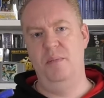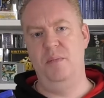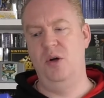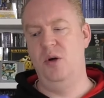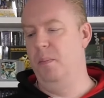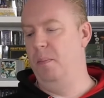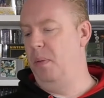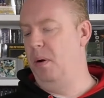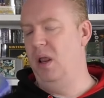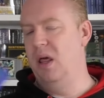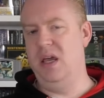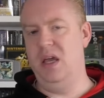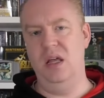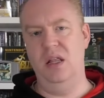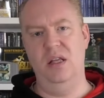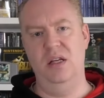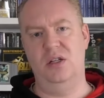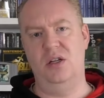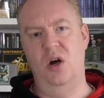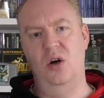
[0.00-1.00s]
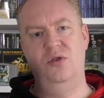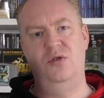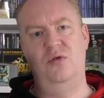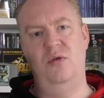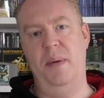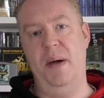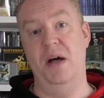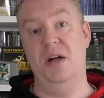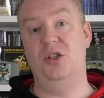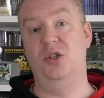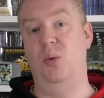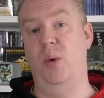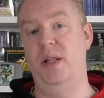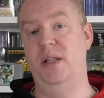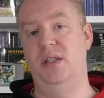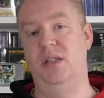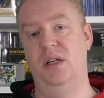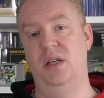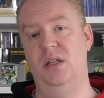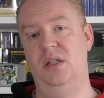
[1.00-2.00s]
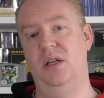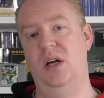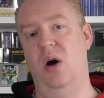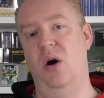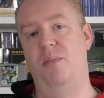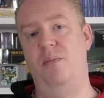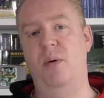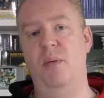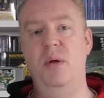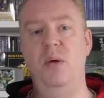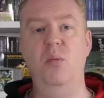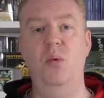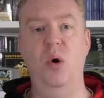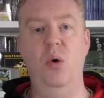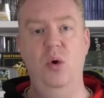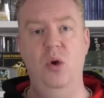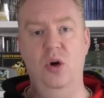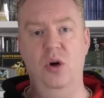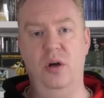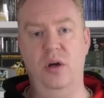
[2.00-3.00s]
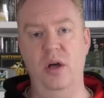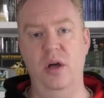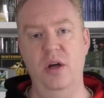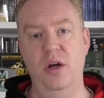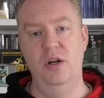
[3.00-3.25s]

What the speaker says: Complete, this goes for about 20, so I probably will look